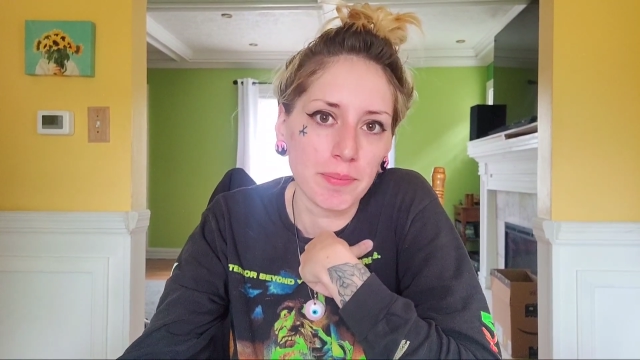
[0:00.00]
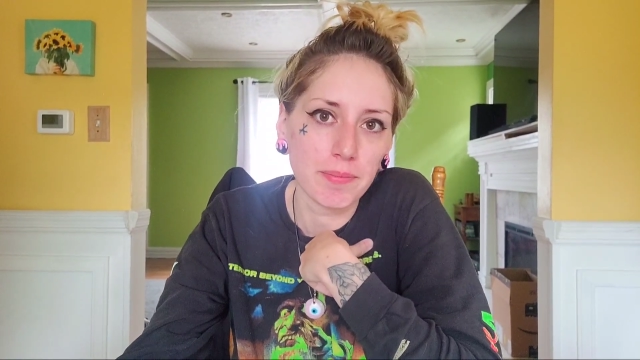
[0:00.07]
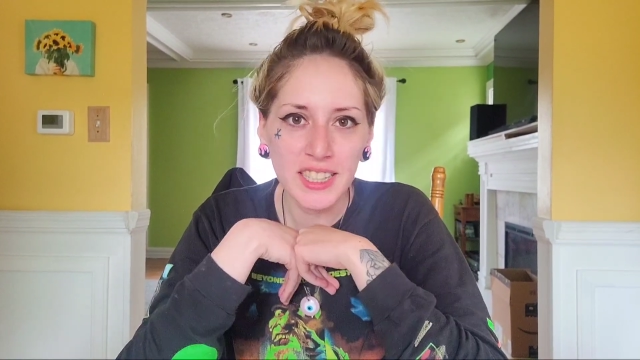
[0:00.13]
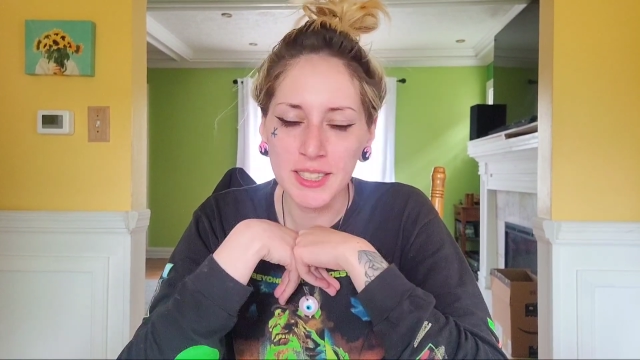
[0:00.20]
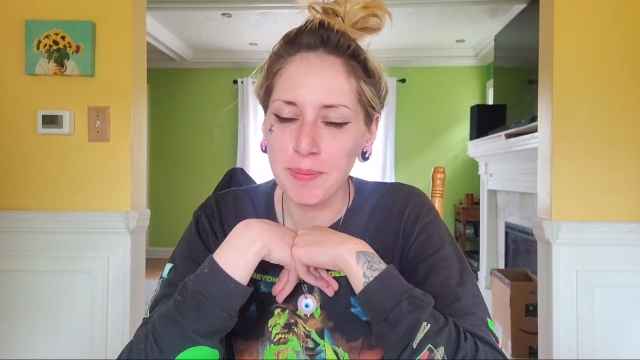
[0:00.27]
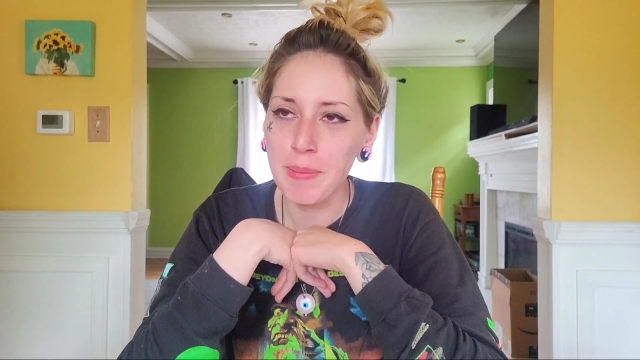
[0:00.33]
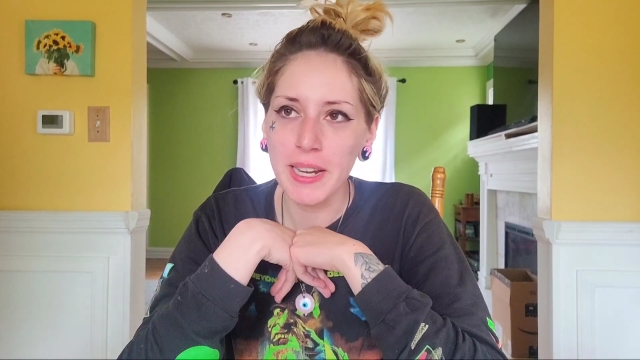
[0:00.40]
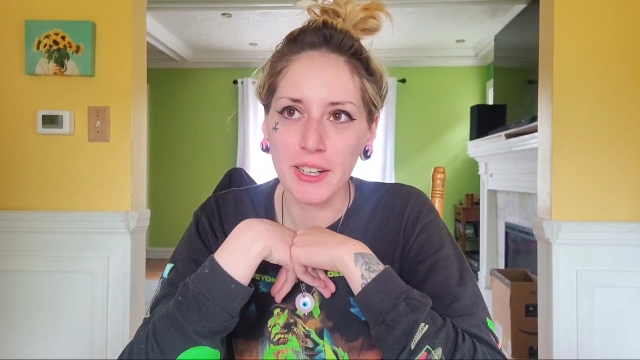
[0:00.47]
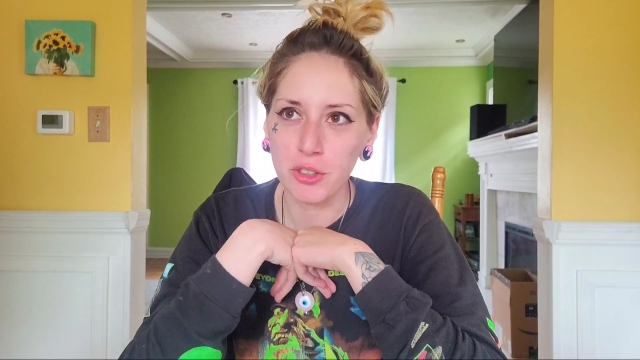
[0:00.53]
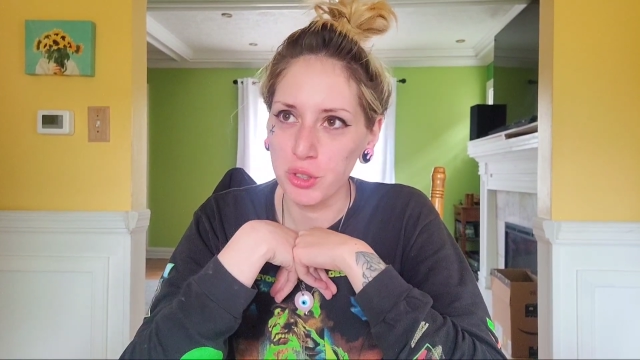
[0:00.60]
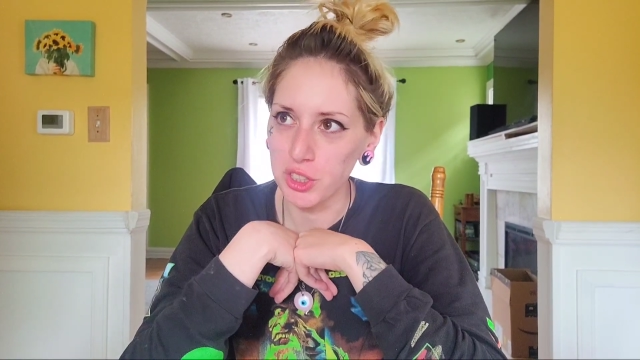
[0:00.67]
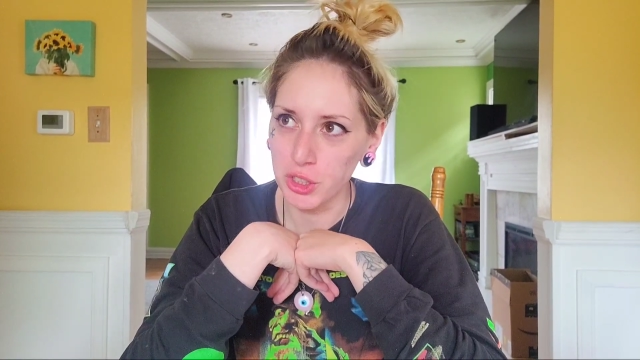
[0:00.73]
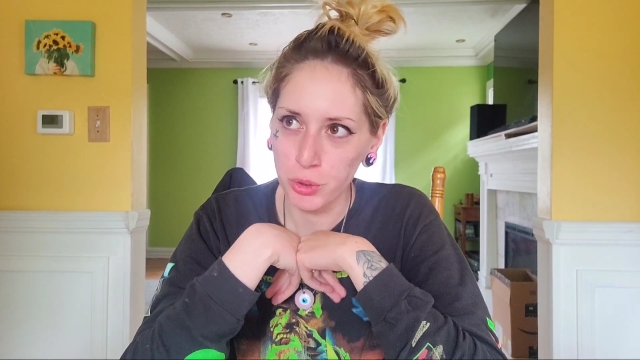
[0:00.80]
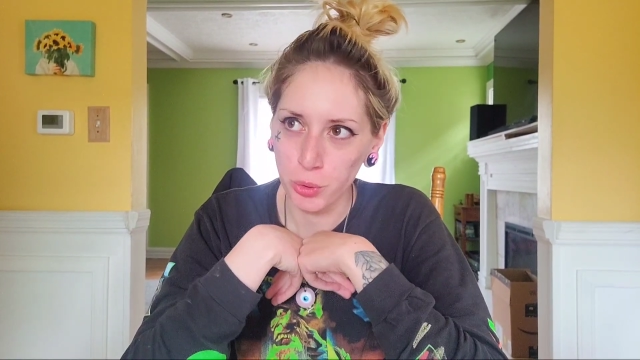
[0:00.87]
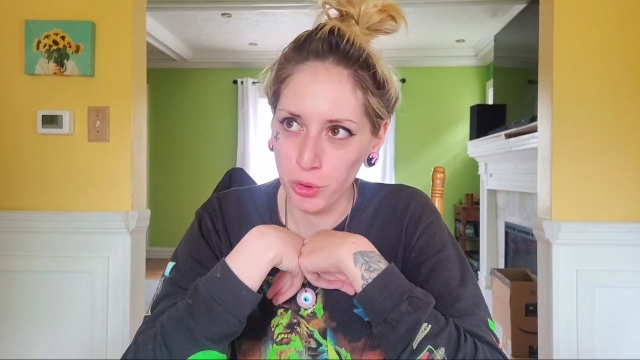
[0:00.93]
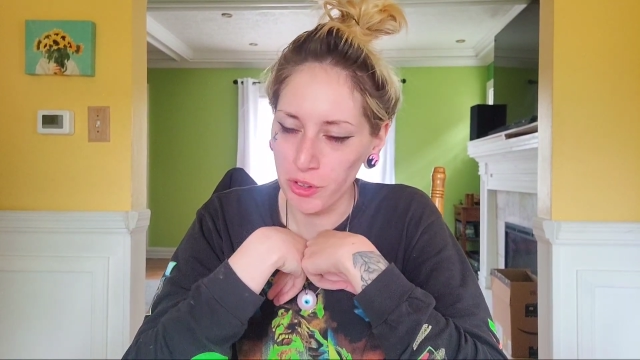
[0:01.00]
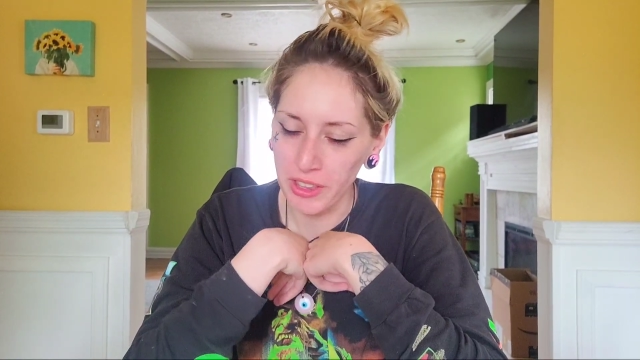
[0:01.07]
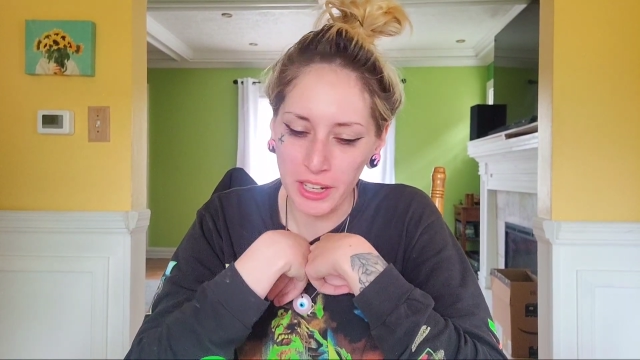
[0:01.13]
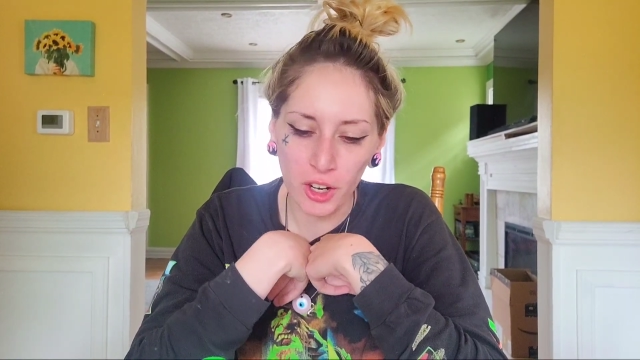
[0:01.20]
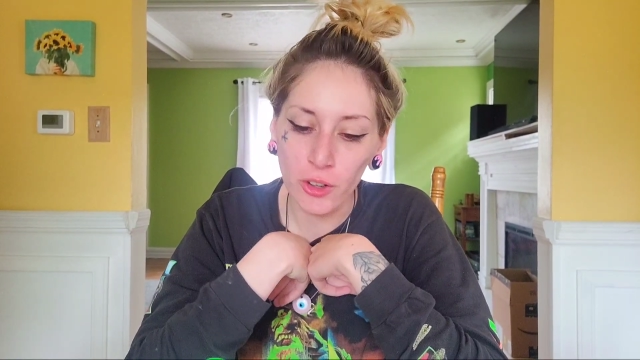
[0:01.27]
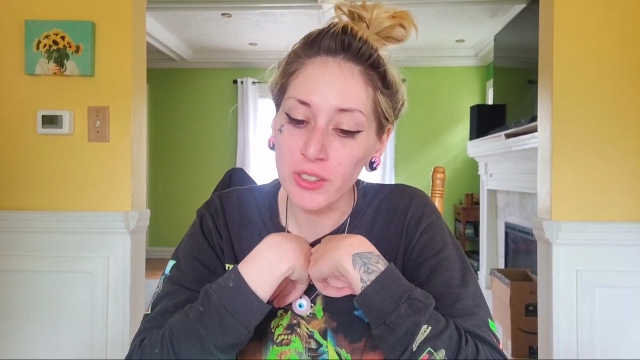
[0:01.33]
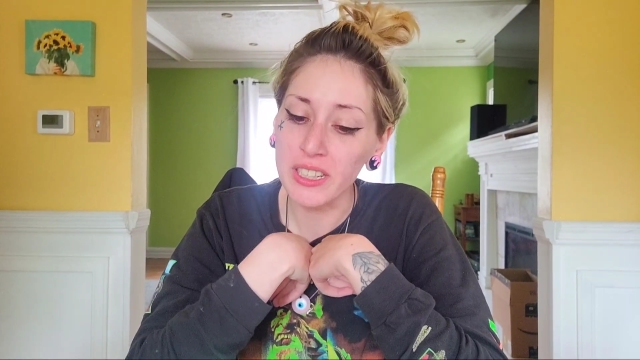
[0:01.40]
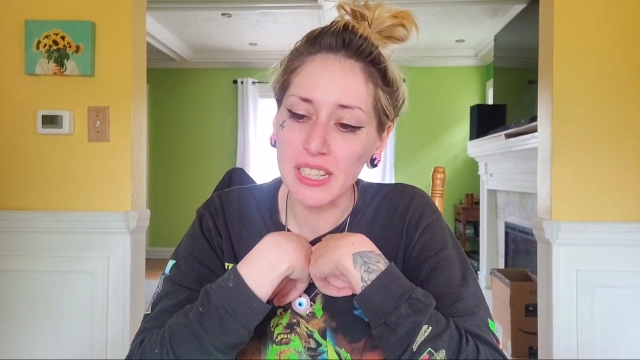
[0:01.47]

It is a medical disorder that only